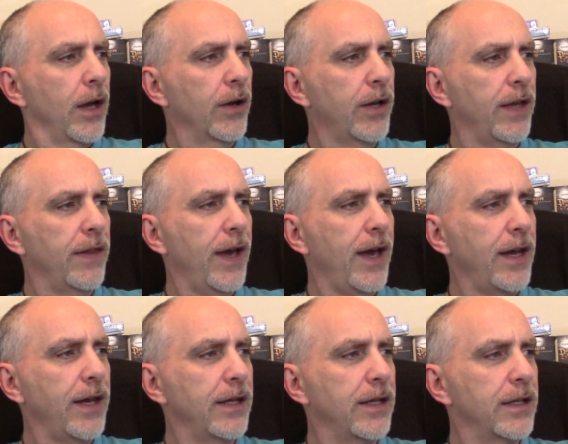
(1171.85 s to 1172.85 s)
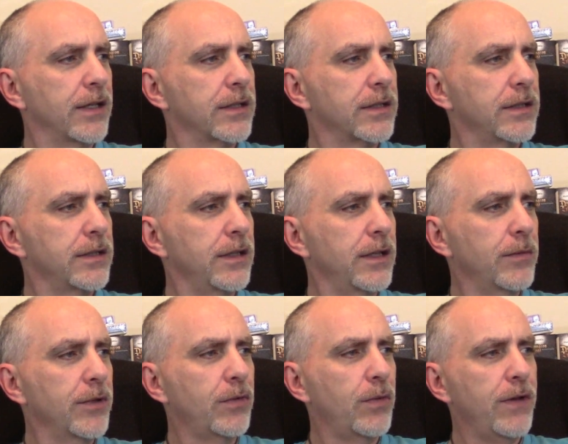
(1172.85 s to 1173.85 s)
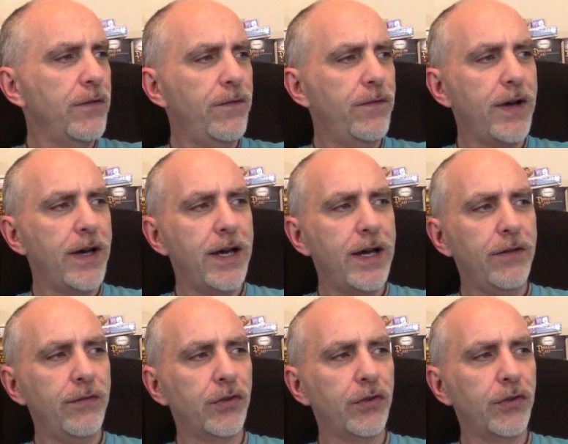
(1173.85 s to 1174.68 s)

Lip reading: Okay, that is number 25.